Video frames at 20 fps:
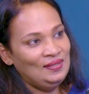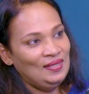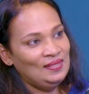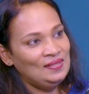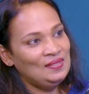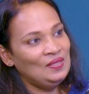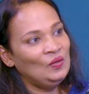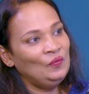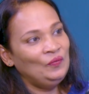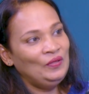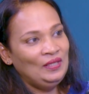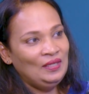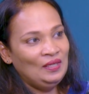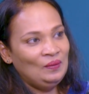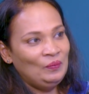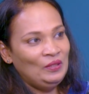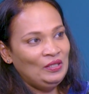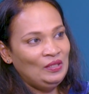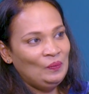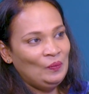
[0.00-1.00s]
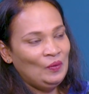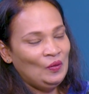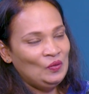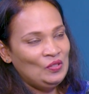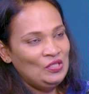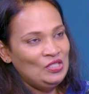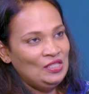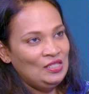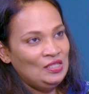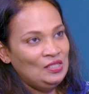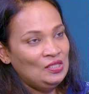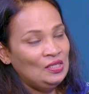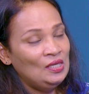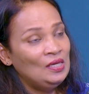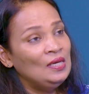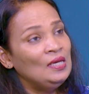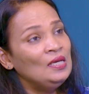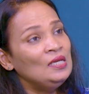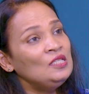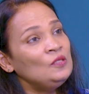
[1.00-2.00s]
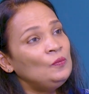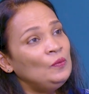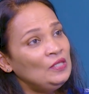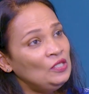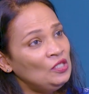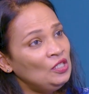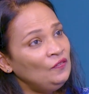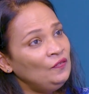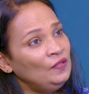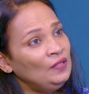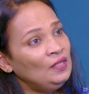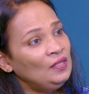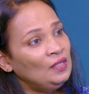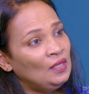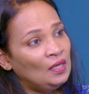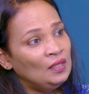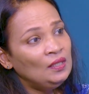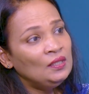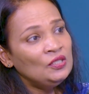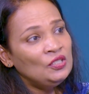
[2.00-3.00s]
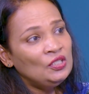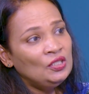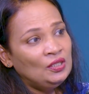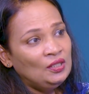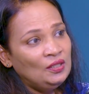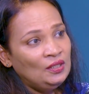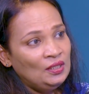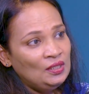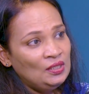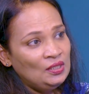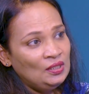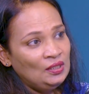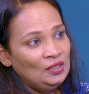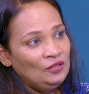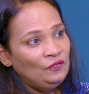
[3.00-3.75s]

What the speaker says: That's how we can bring about change, especially with the younger generation.